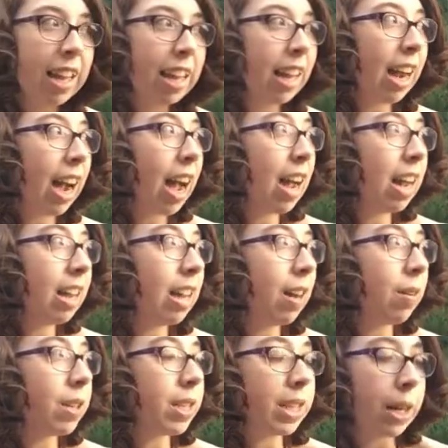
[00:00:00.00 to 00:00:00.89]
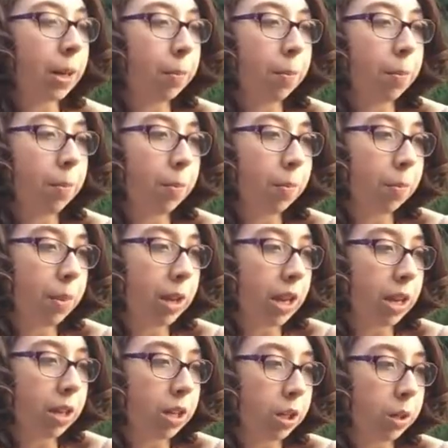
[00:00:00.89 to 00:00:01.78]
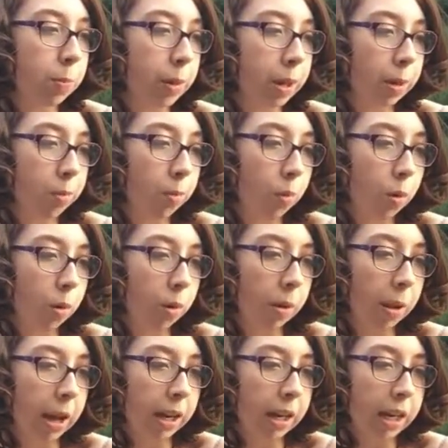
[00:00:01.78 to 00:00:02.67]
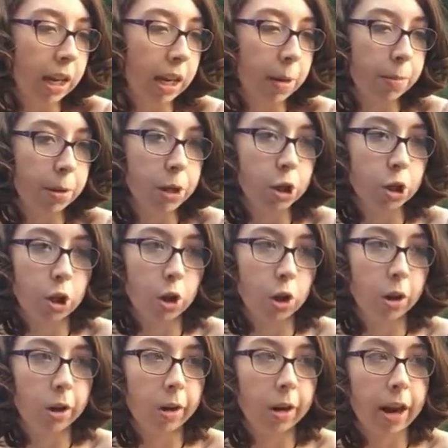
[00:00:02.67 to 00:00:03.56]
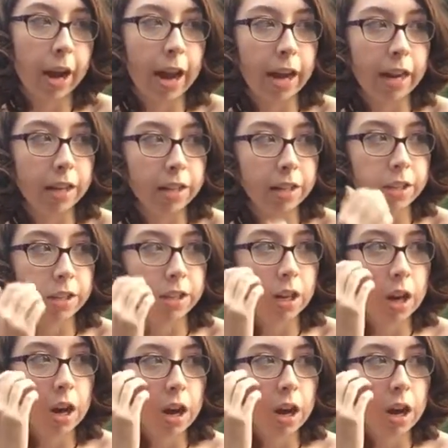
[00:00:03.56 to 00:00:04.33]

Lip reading: Like that was like me just being more like immature and